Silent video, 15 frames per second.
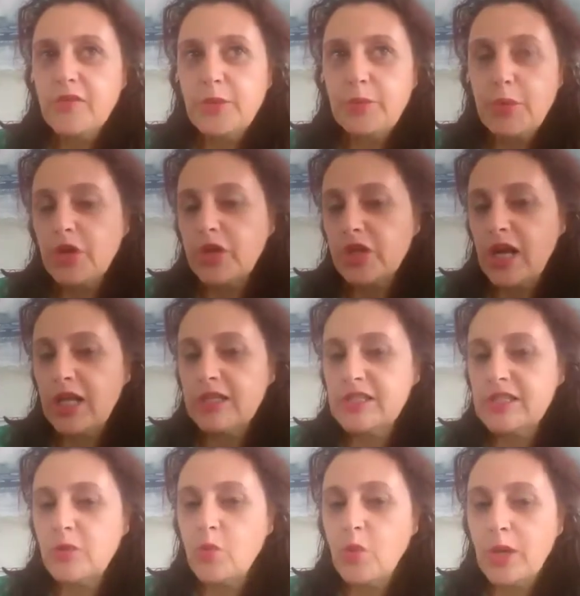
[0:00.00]
The protocol
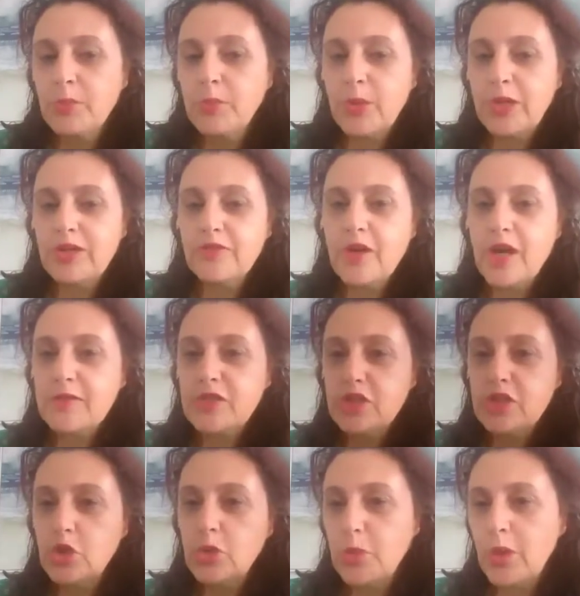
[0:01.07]
is a 1.5
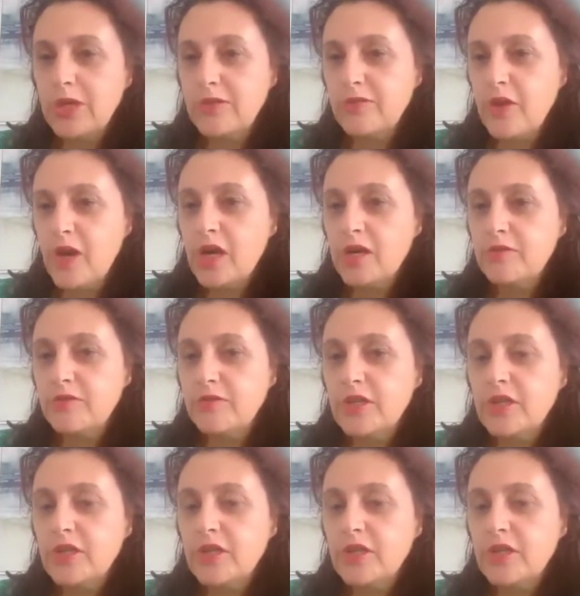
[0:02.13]
to 2.5